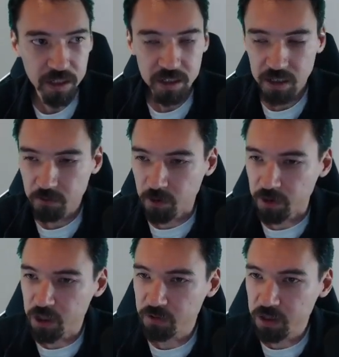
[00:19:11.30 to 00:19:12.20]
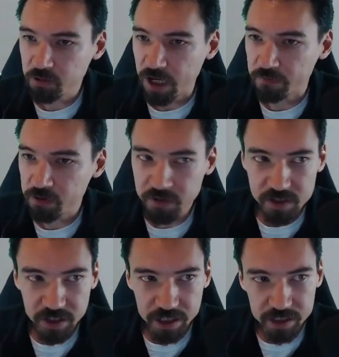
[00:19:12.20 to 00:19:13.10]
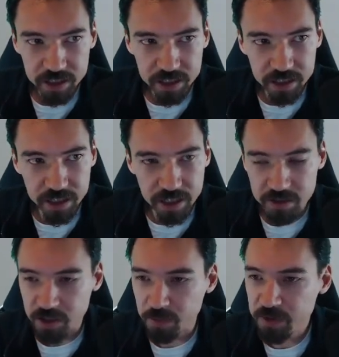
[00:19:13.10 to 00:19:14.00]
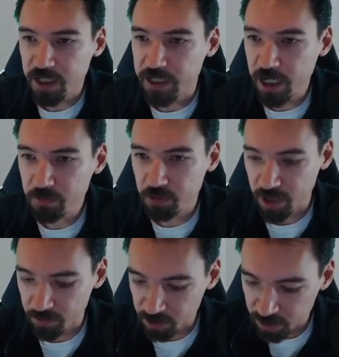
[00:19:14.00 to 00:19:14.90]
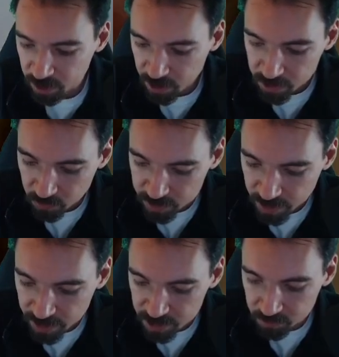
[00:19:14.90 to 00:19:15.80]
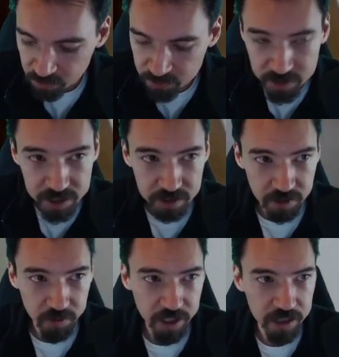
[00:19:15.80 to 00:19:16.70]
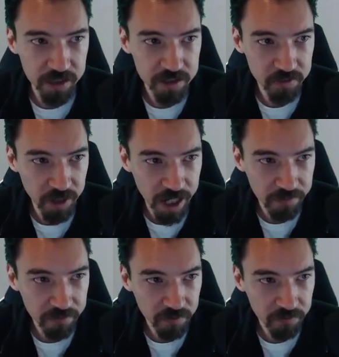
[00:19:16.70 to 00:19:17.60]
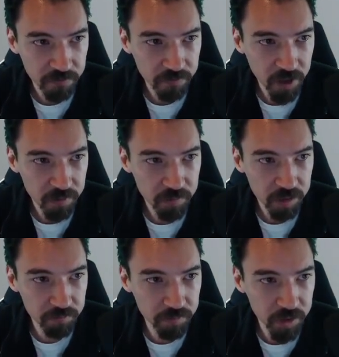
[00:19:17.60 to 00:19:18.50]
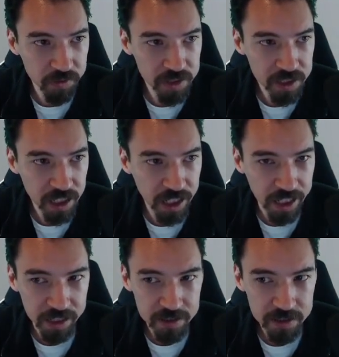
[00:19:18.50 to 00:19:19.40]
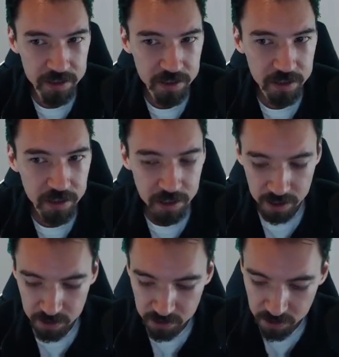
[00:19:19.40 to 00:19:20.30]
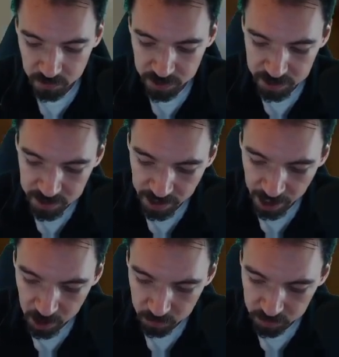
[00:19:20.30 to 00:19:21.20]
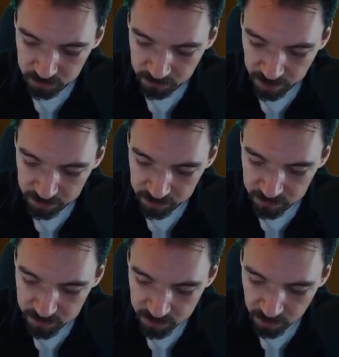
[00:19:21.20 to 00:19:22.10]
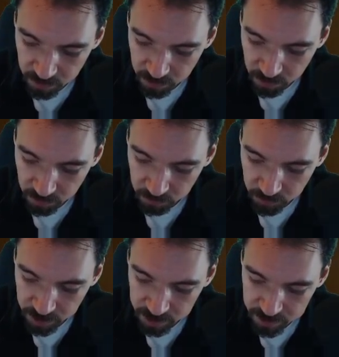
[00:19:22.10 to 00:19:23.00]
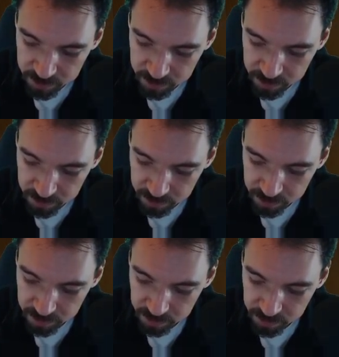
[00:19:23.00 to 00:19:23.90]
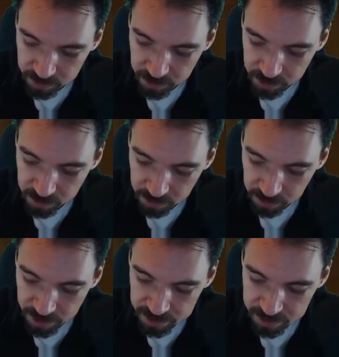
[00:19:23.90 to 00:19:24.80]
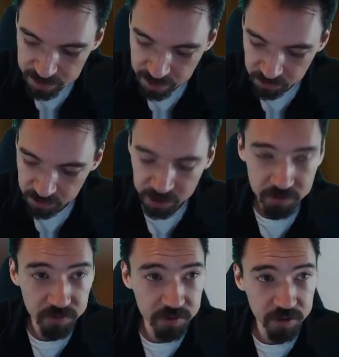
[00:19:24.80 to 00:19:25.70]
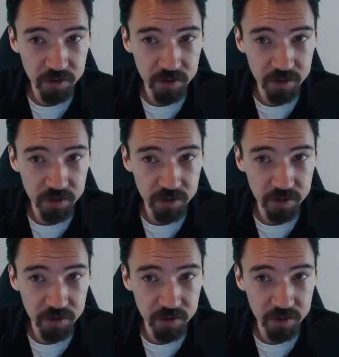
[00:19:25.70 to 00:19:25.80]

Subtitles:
We already know what the graph looks like. It's an upside down parabola. So as x approaches 0 in this graph, from both sides, notice the output values are always less than or equal to.